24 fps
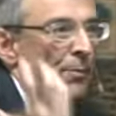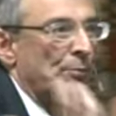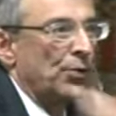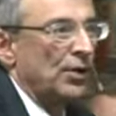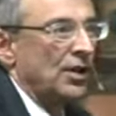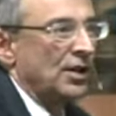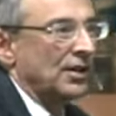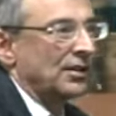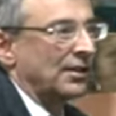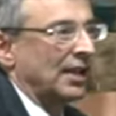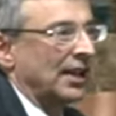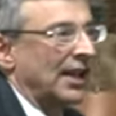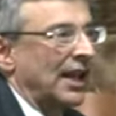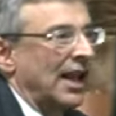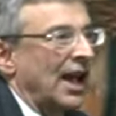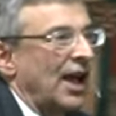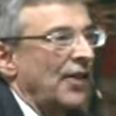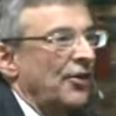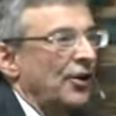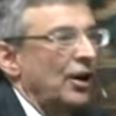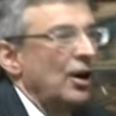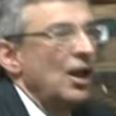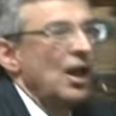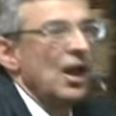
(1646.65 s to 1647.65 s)
you put it
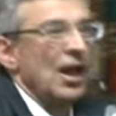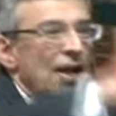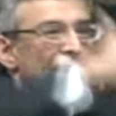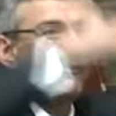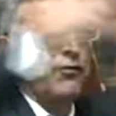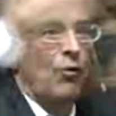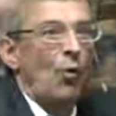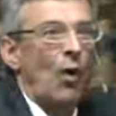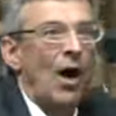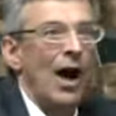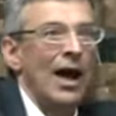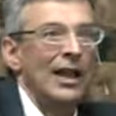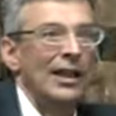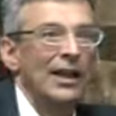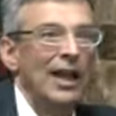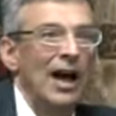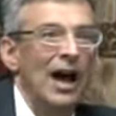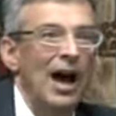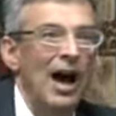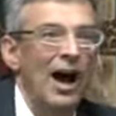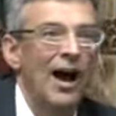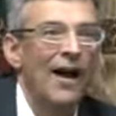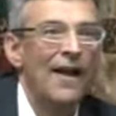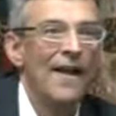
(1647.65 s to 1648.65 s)
together, and
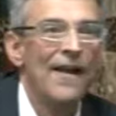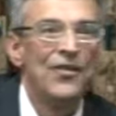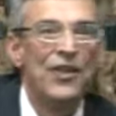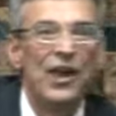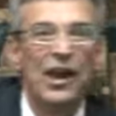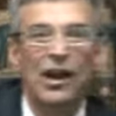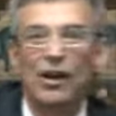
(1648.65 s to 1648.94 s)
voila,